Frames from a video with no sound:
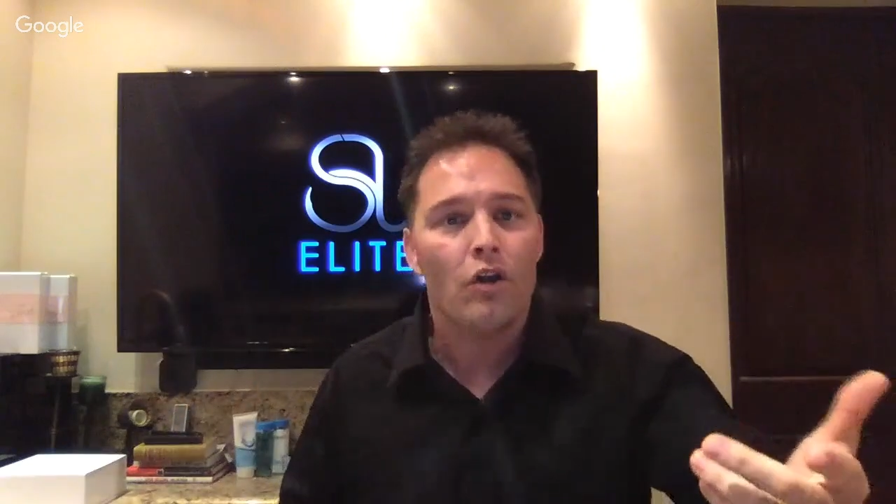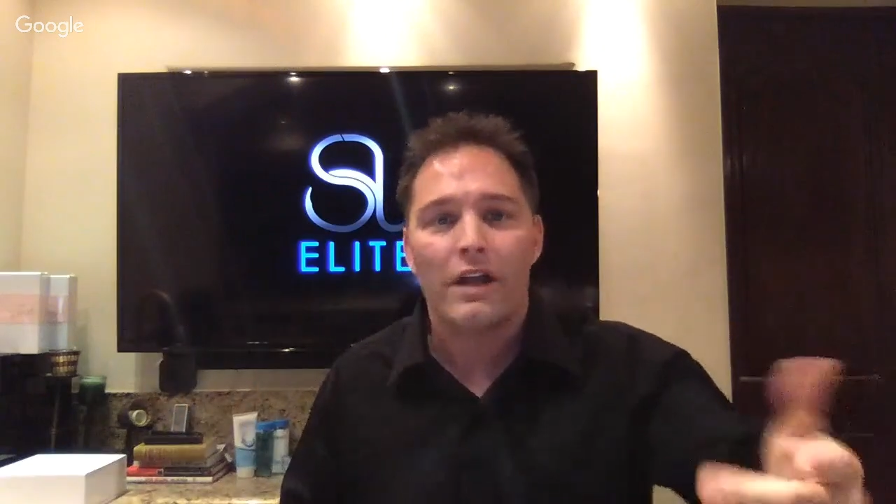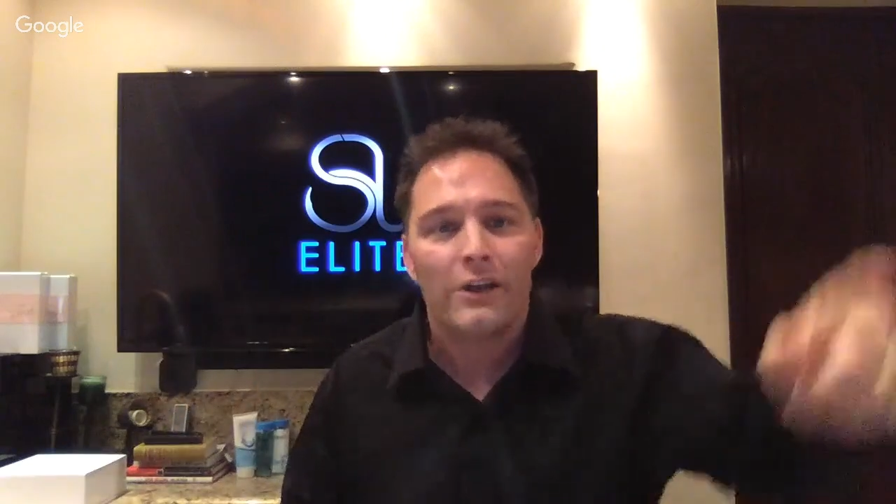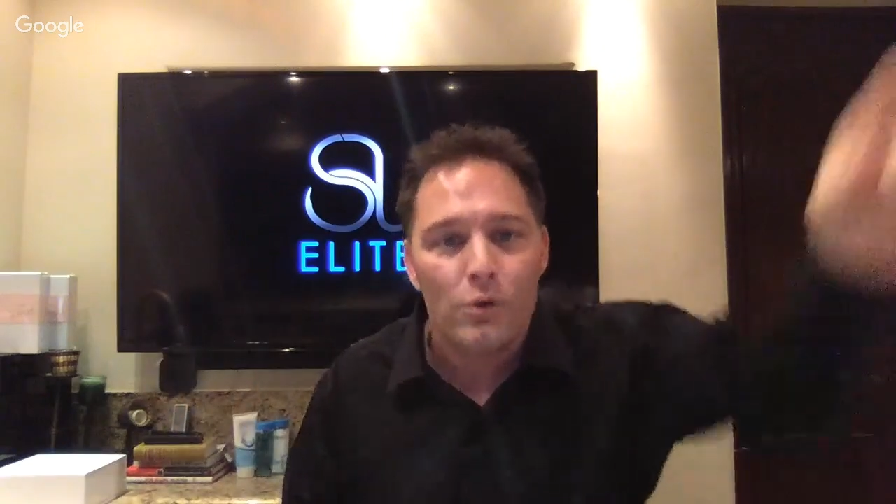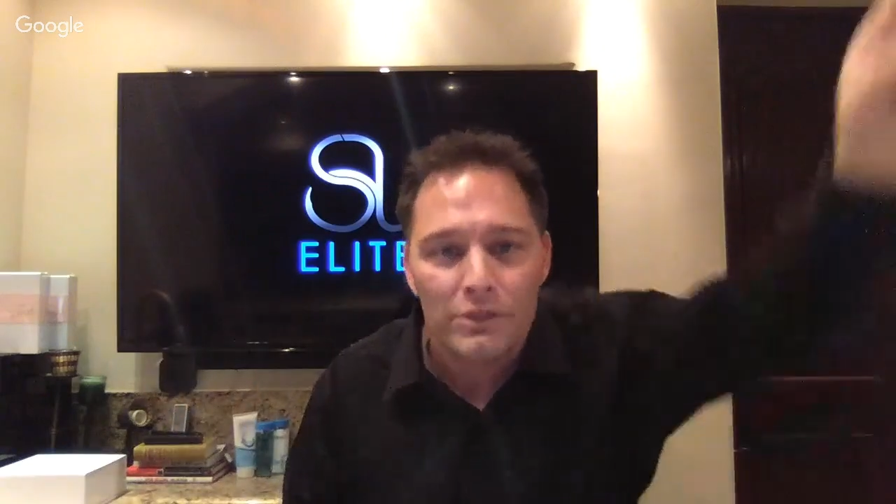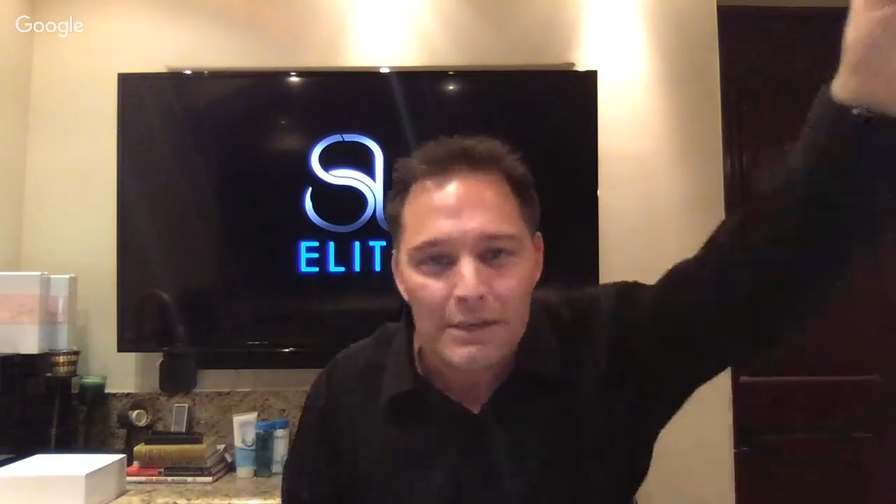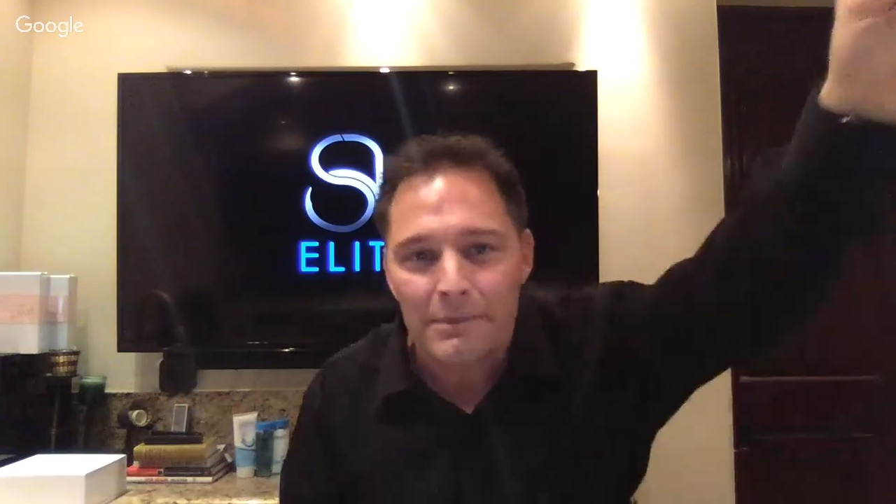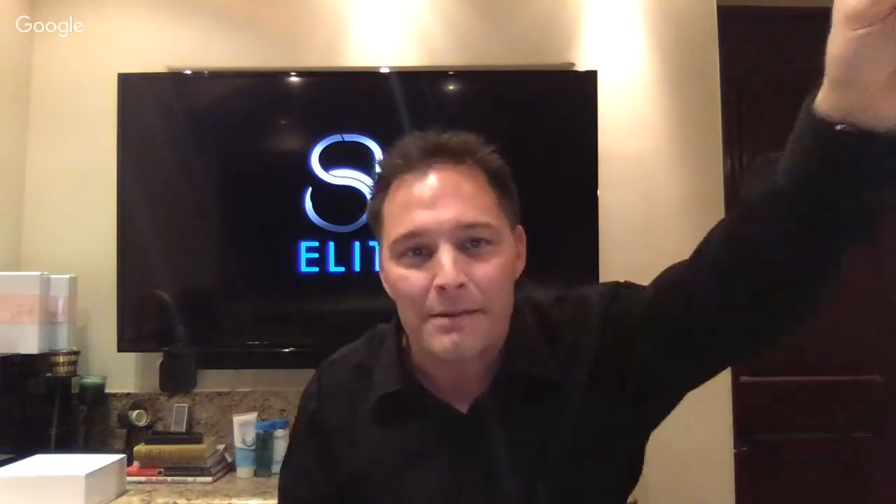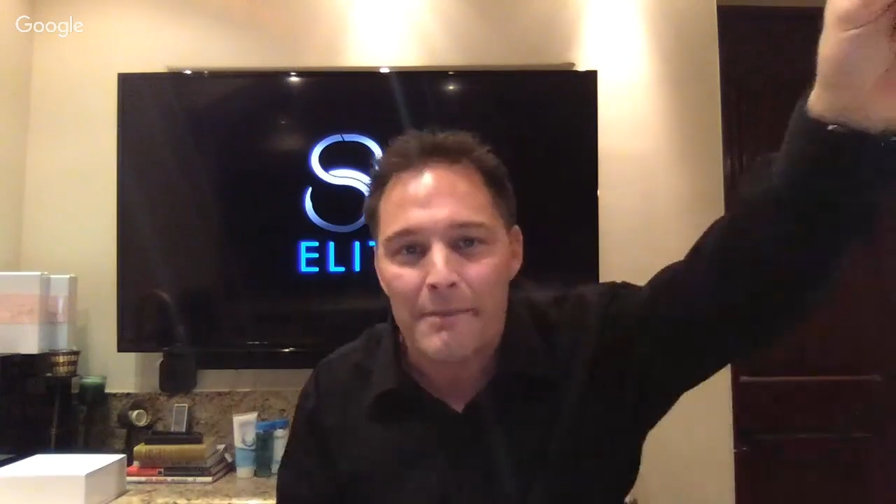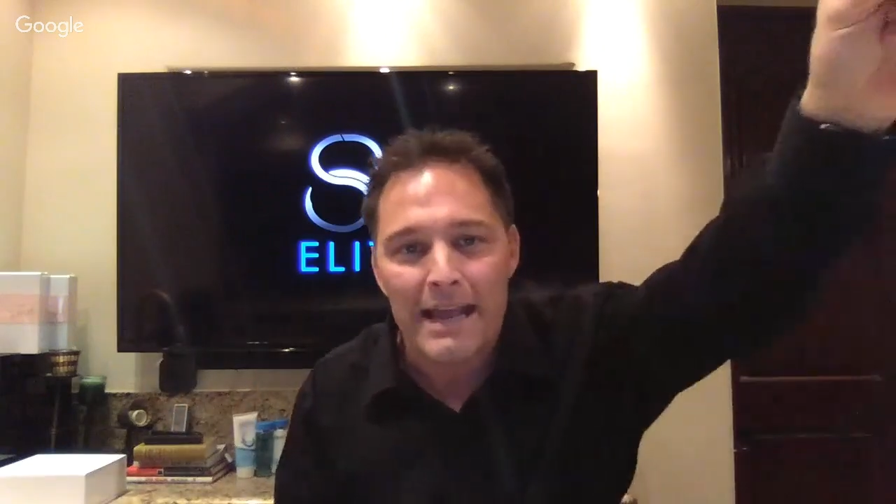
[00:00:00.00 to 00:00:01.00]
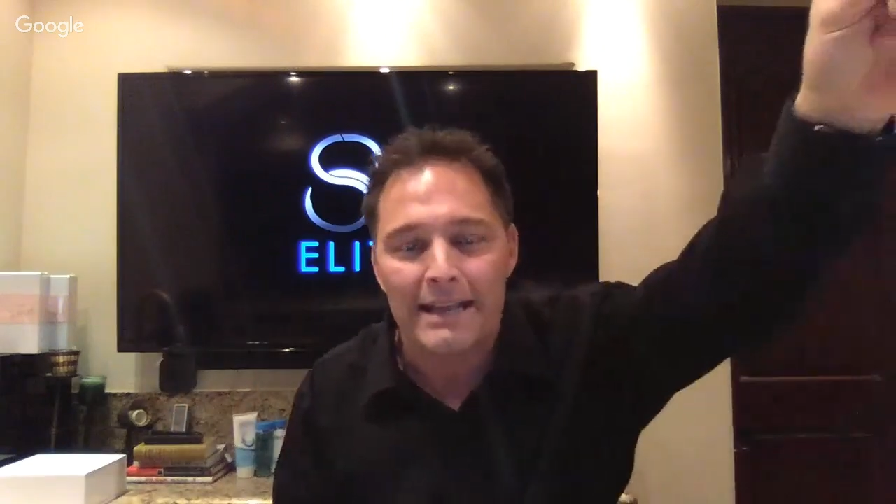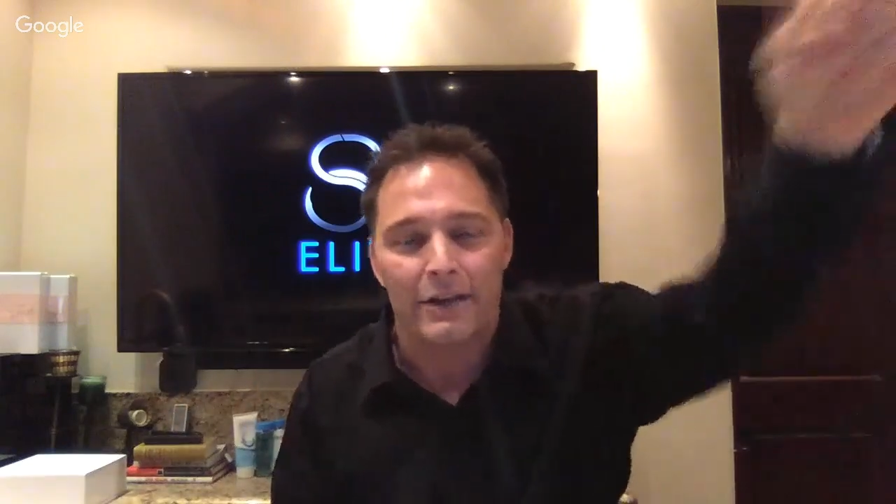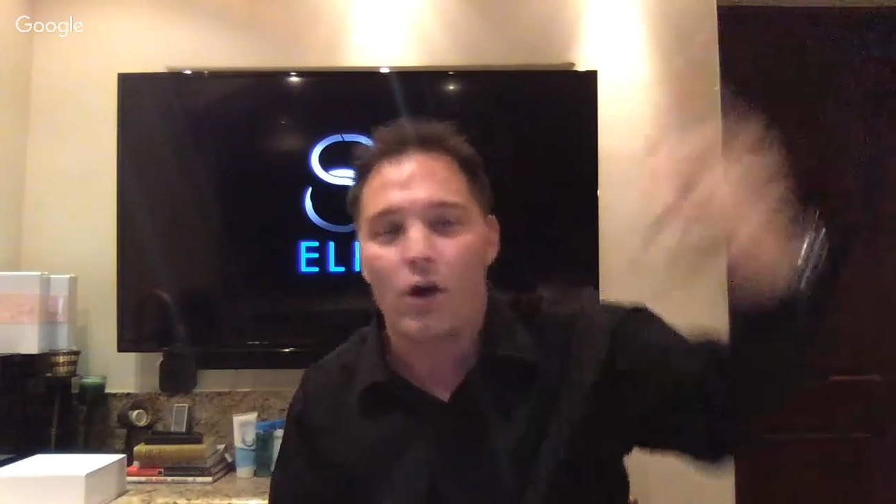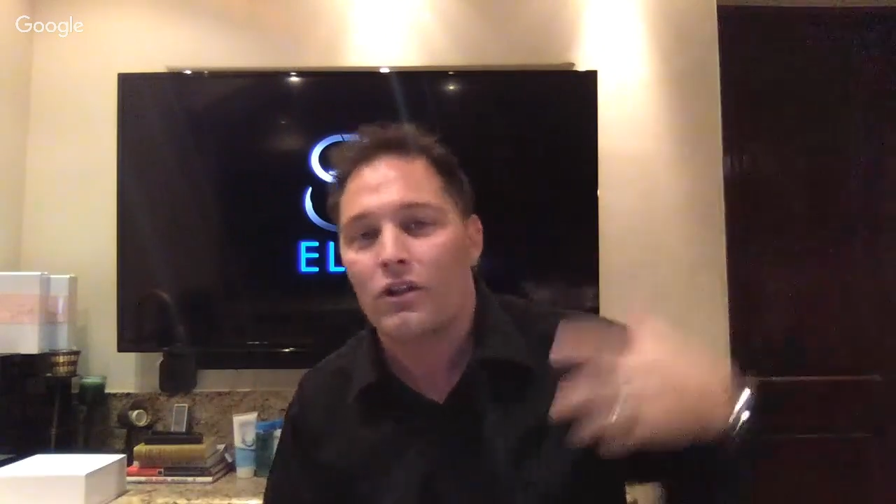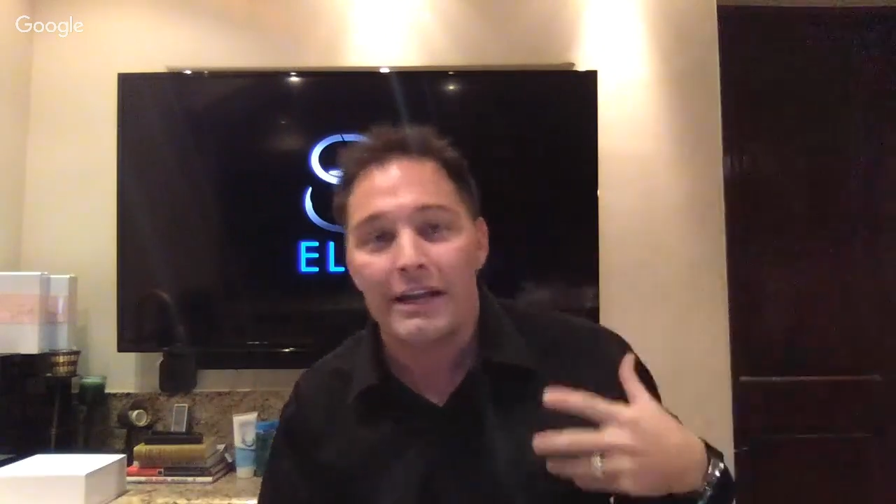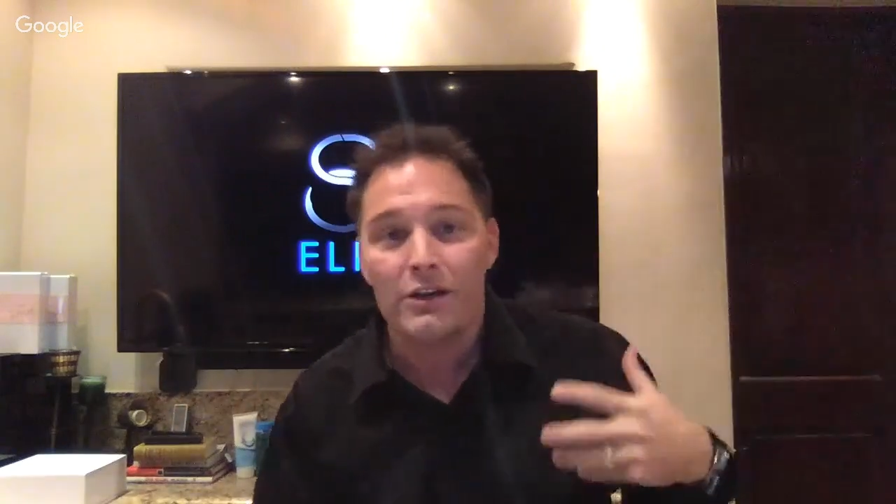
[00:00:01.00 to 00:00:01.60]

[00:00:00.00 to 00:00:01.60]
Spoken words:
All I know is I'm going to make it.